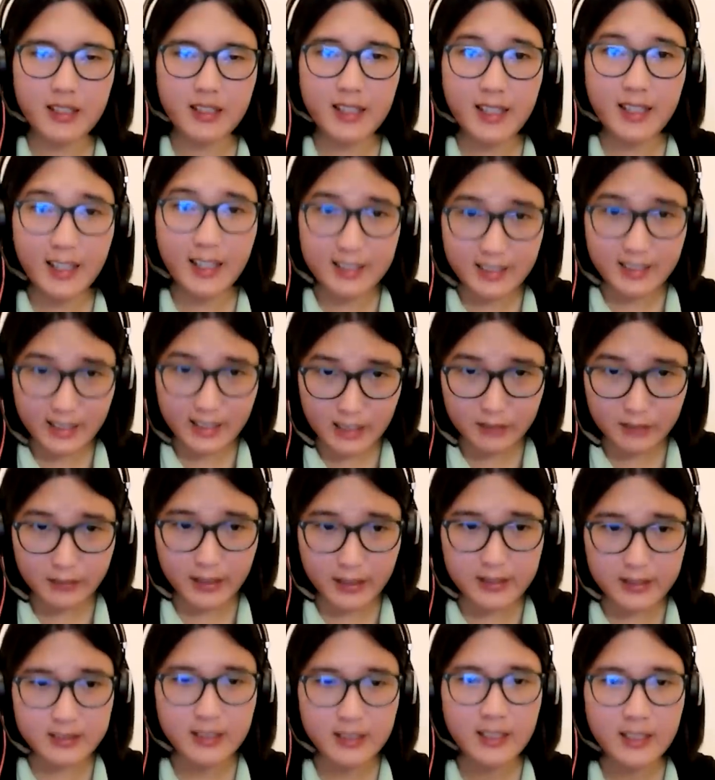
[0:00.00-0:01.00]
And
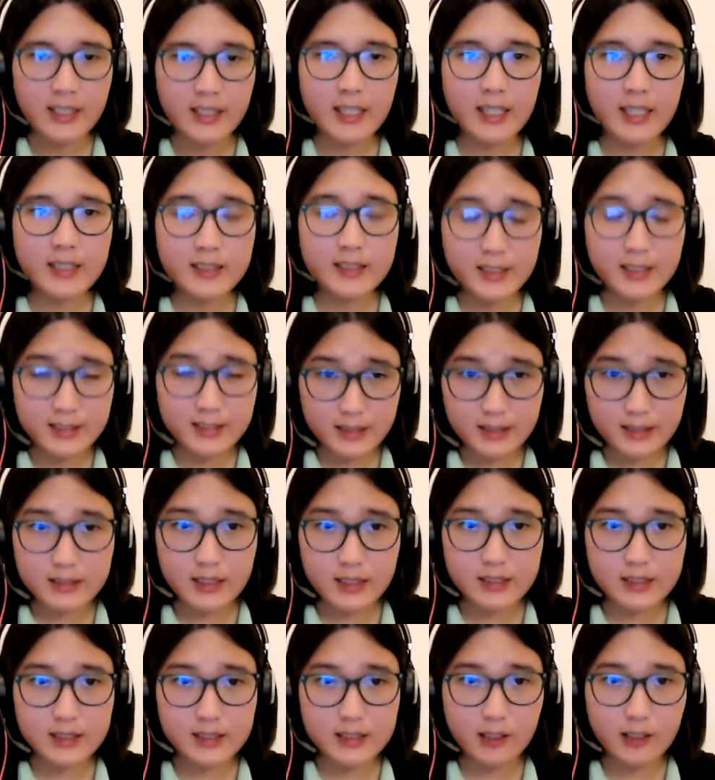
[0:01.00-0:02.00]
anyways, intending
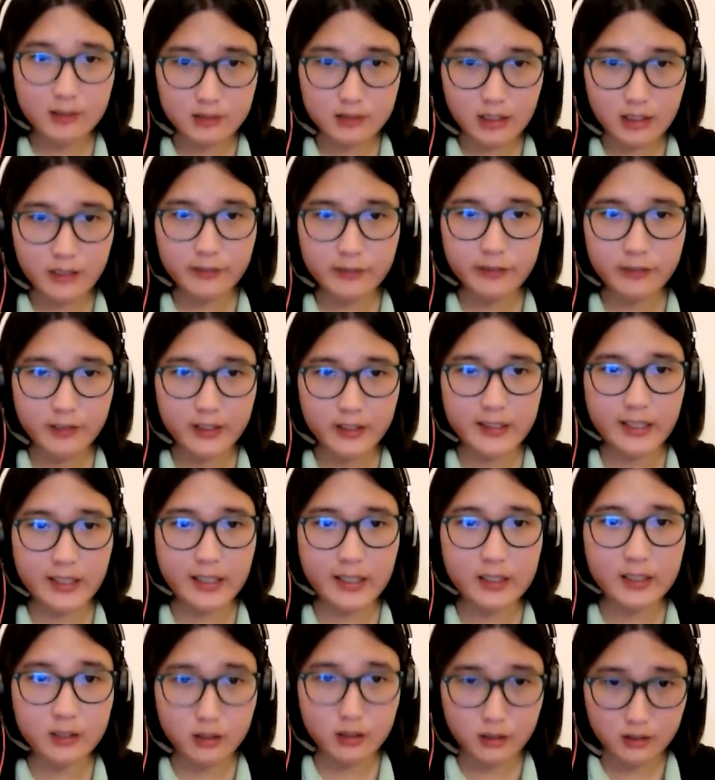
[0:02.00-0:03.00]
this only for an
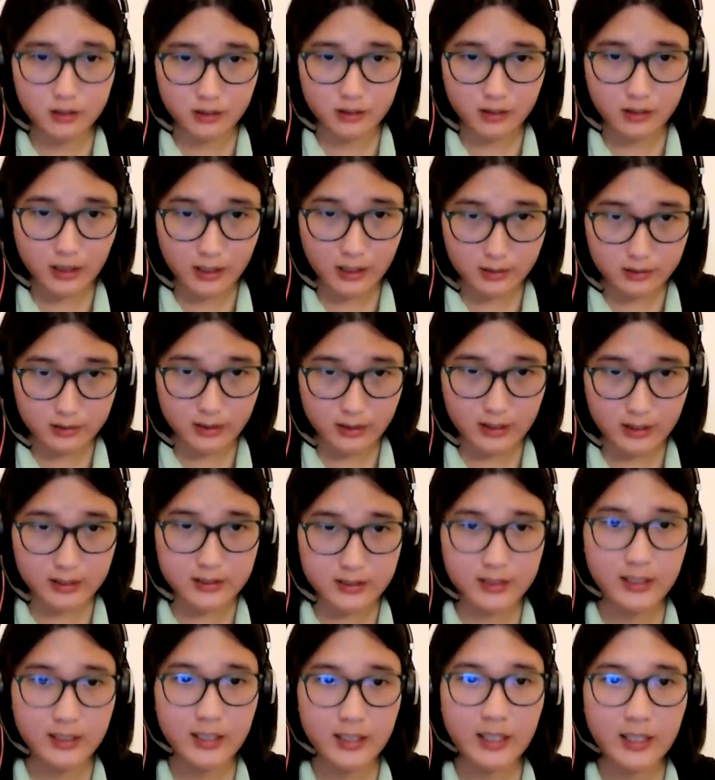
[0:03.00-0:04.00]
internal audience,